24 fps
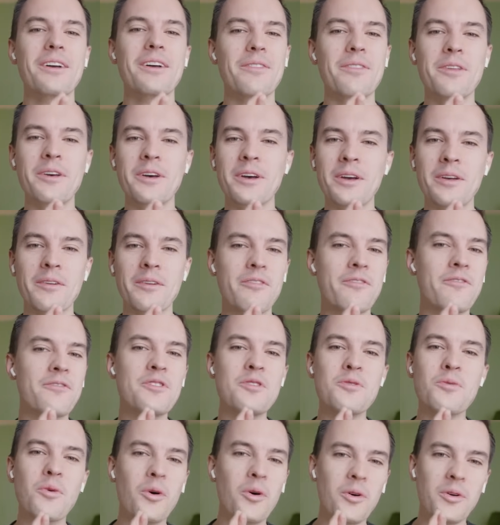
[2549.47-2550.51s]
the
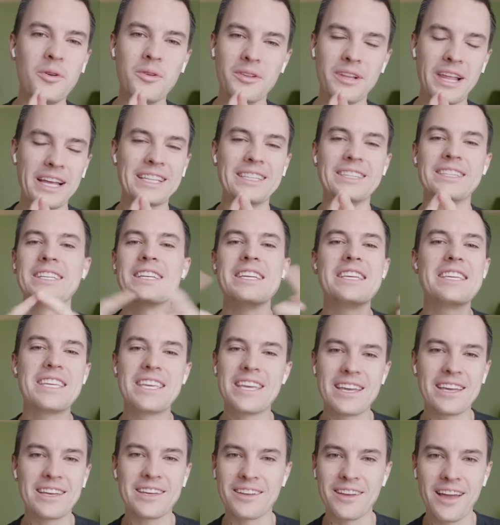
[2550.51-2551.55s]
fuel, like,
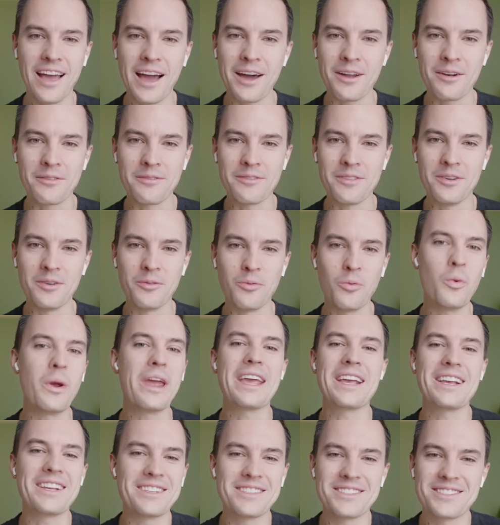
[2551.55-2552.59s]
leaking out of the
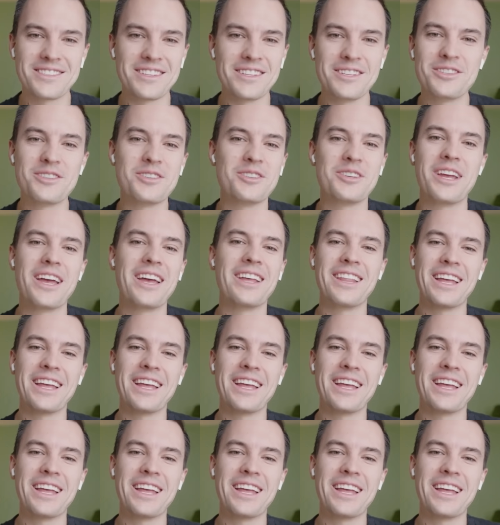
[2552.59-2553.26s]
wings and shit,